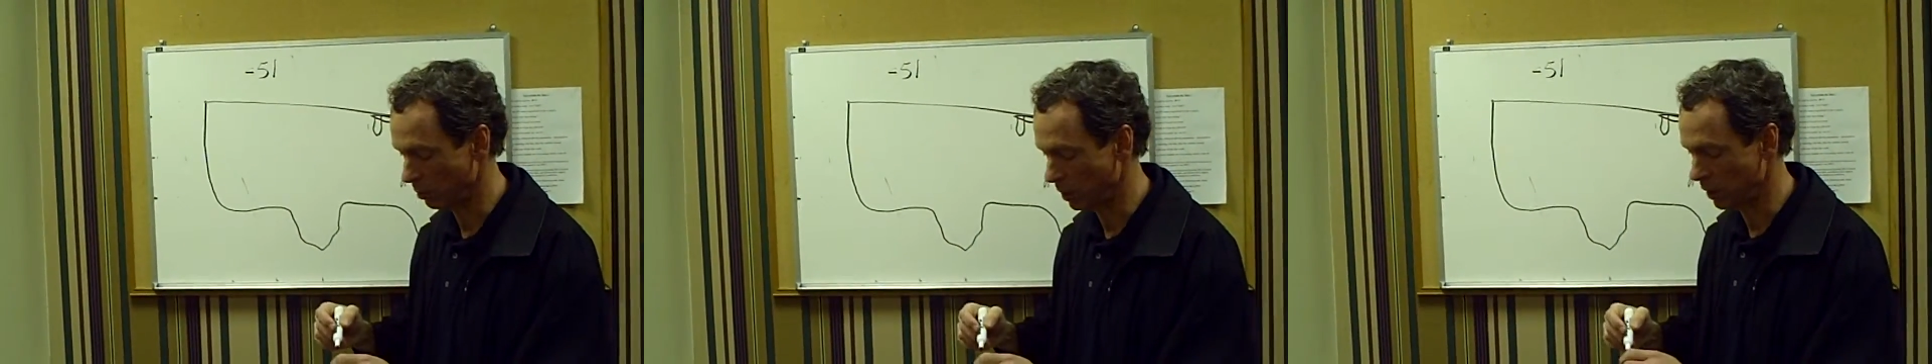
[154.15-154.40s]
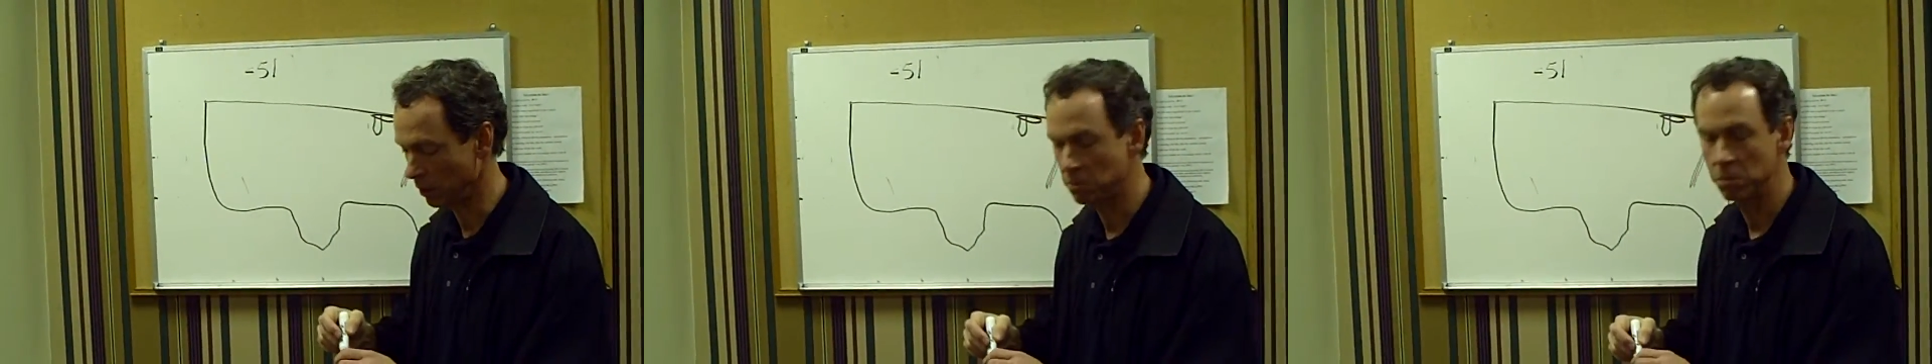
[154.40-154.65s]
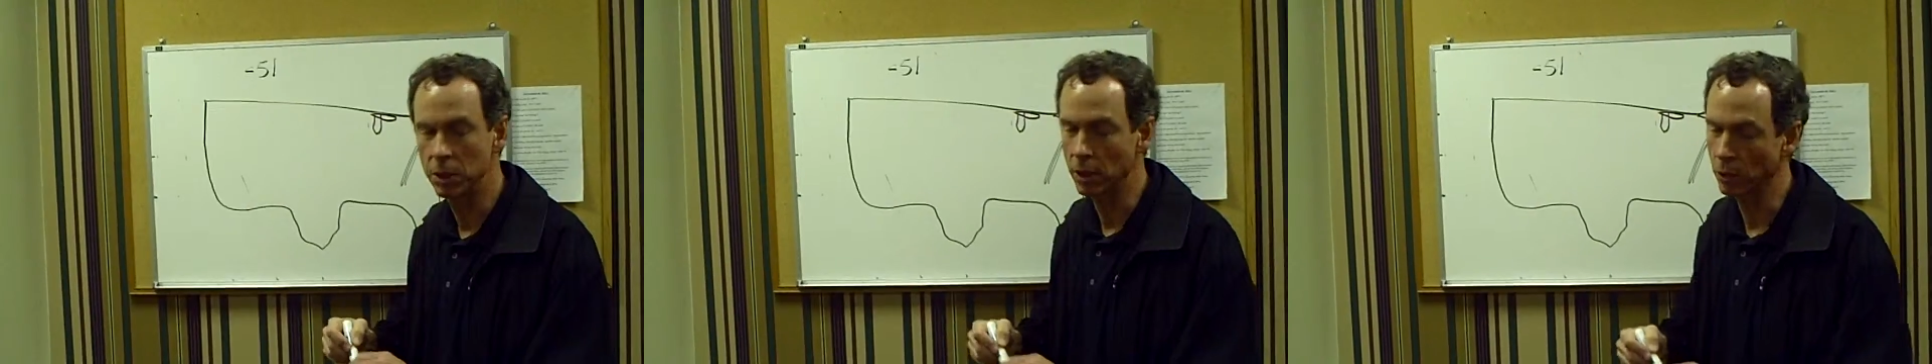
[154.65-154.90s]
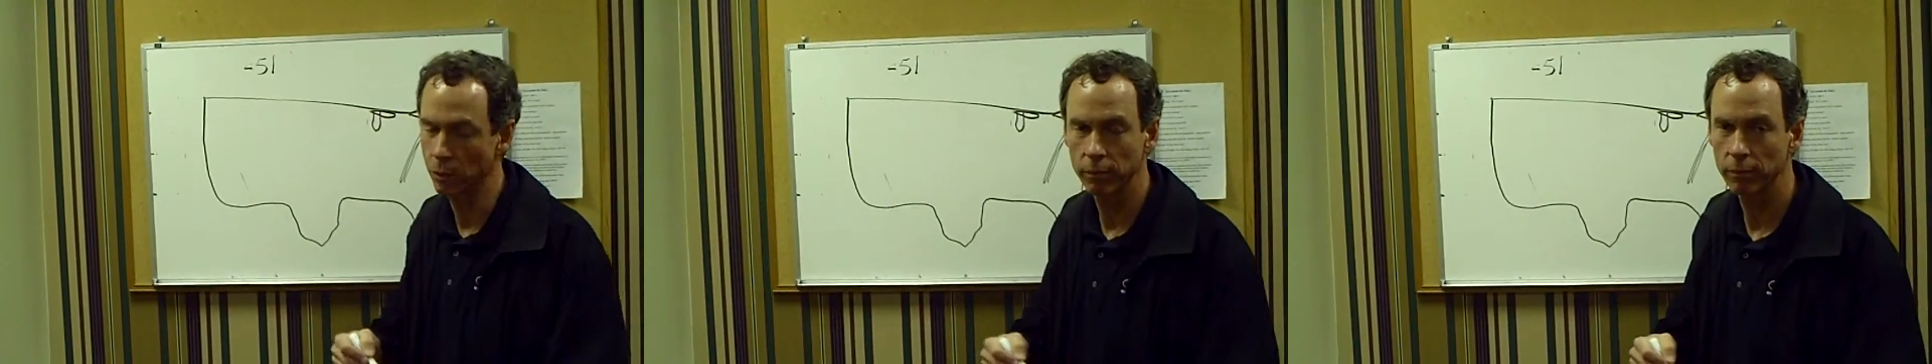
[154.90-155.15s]
be,
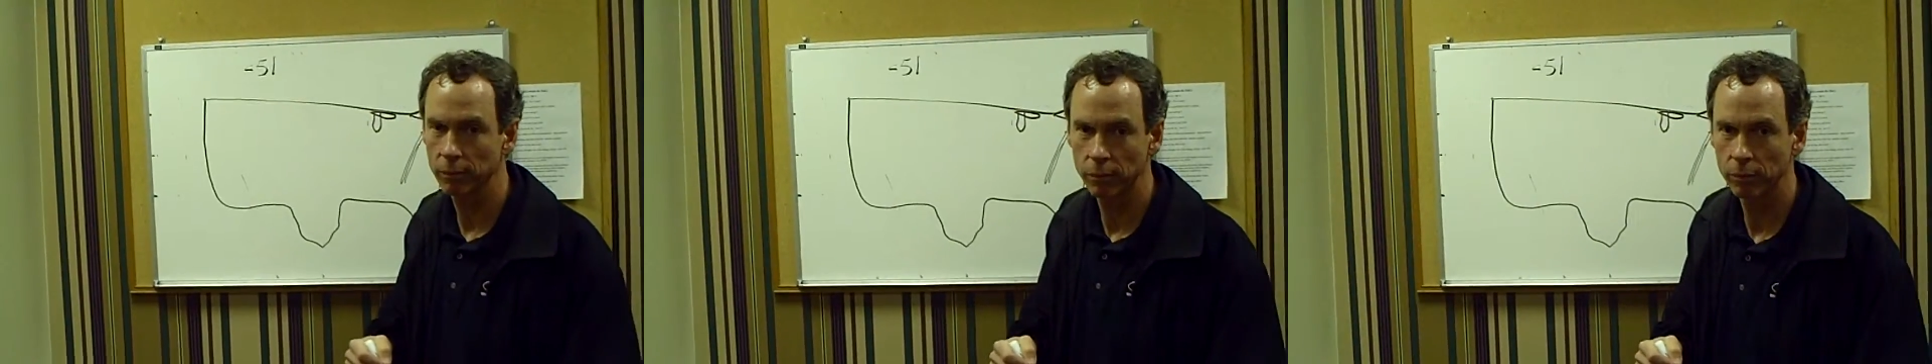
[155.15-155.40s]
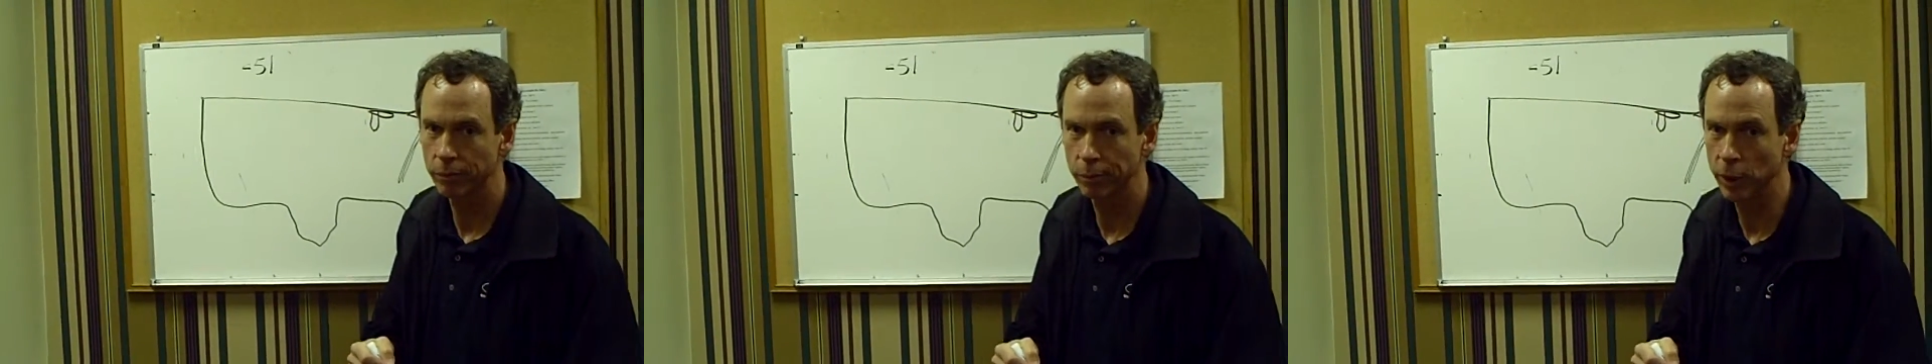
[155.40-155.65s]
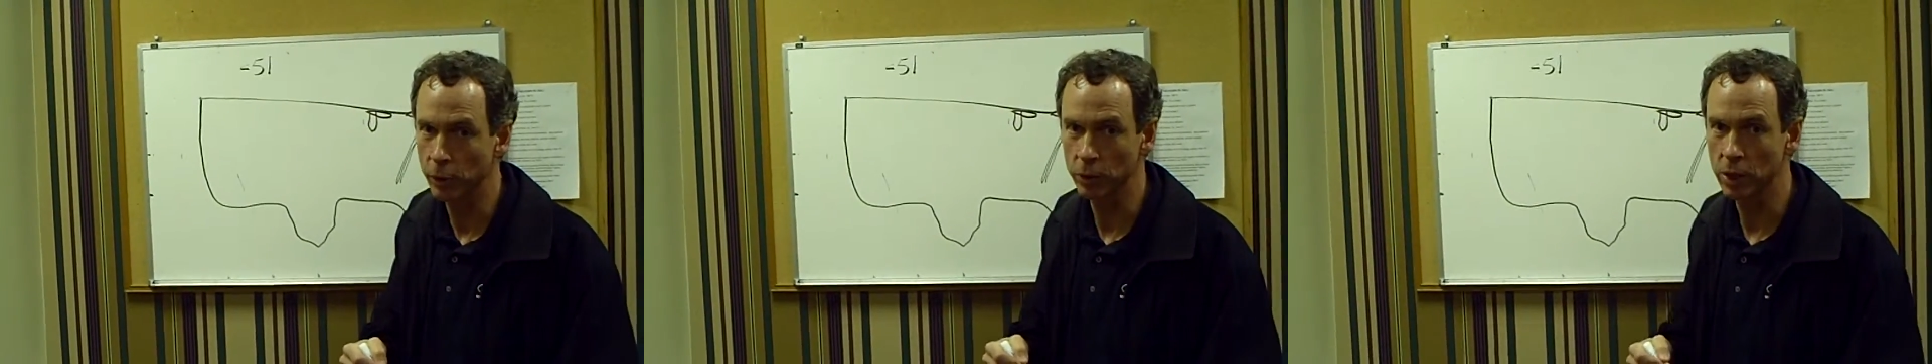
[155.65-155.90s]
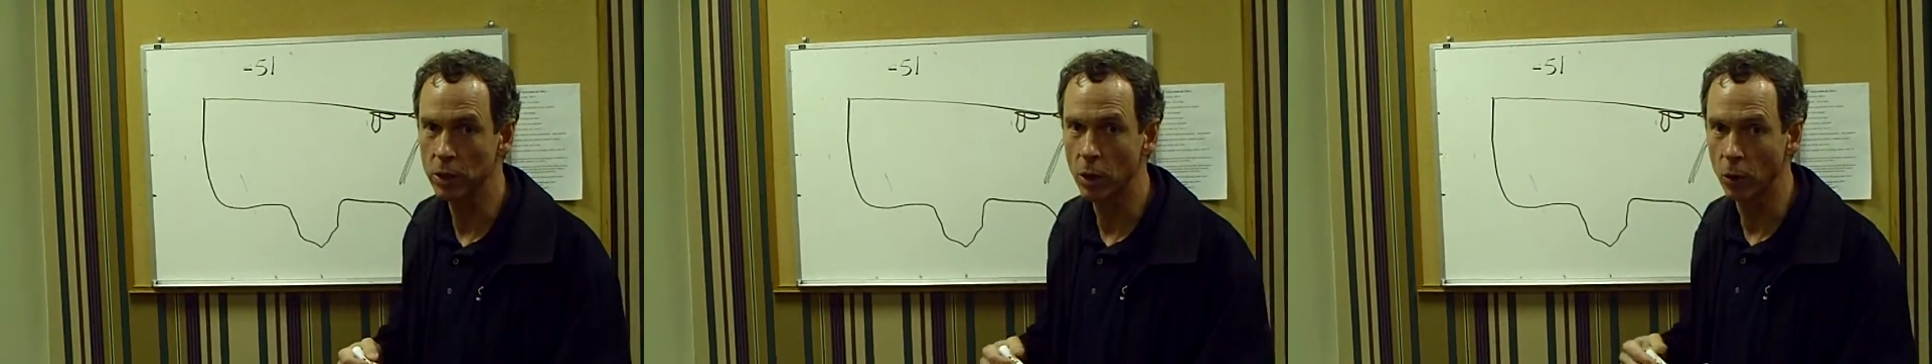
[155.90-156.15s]
bitterly
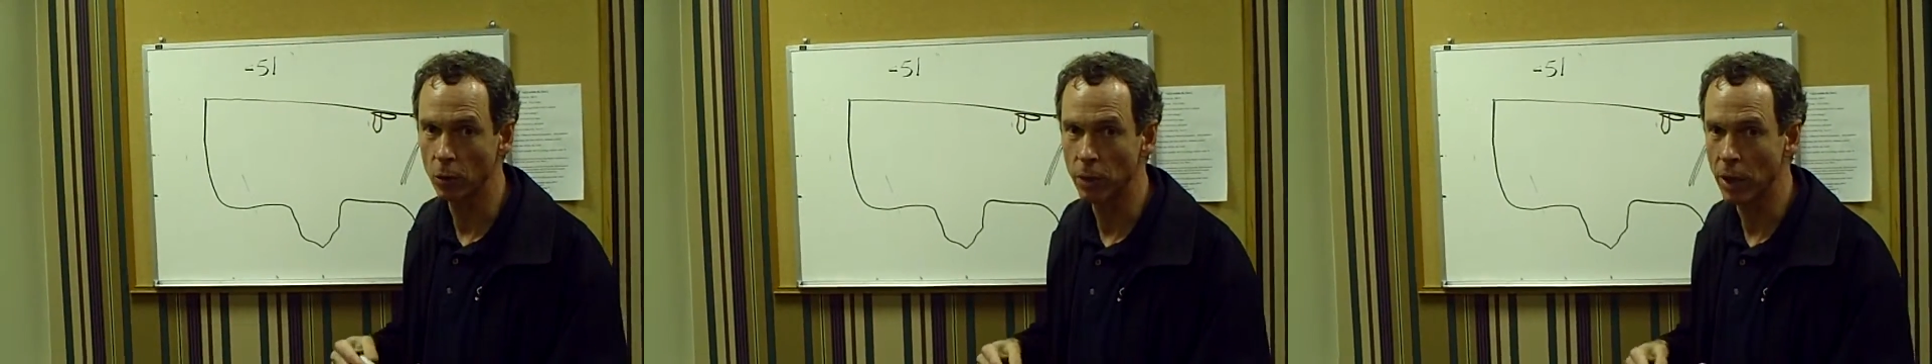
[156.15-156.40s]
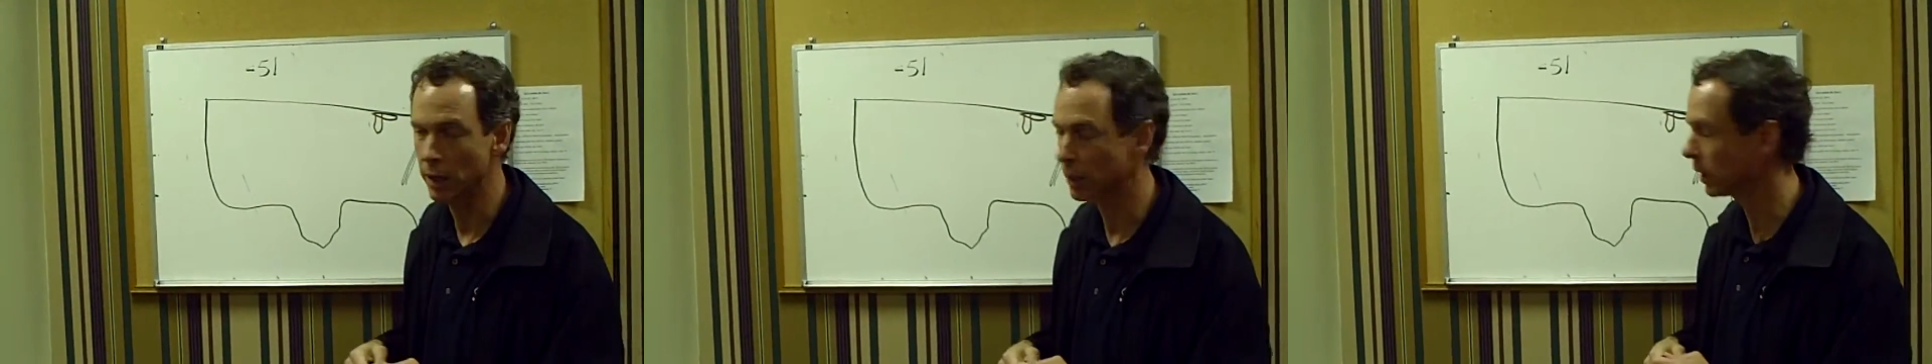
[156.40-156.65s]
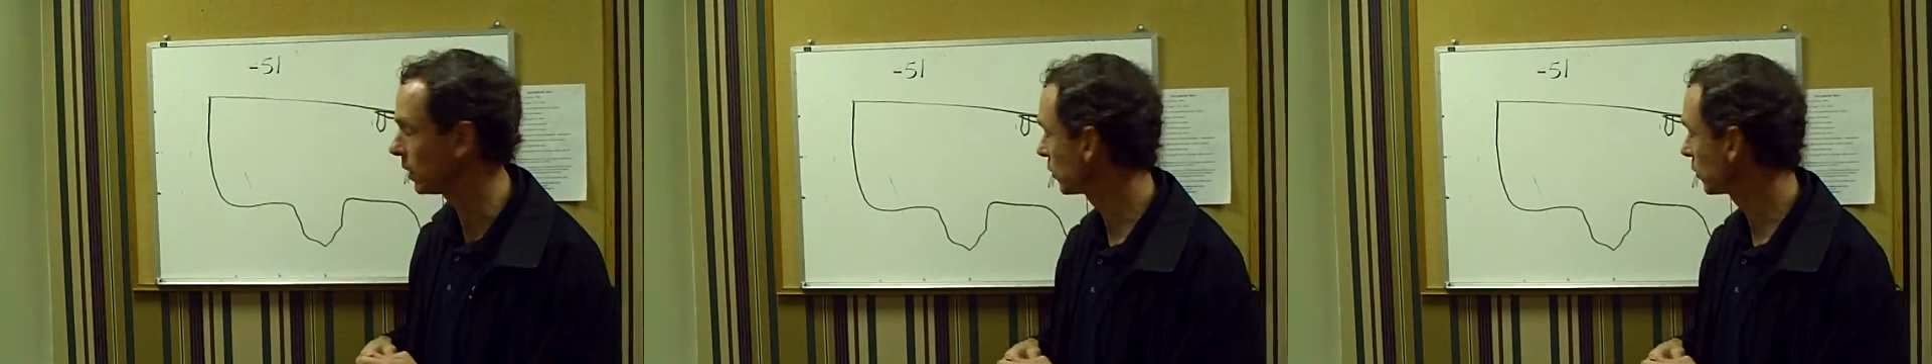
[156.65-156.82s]
cold by any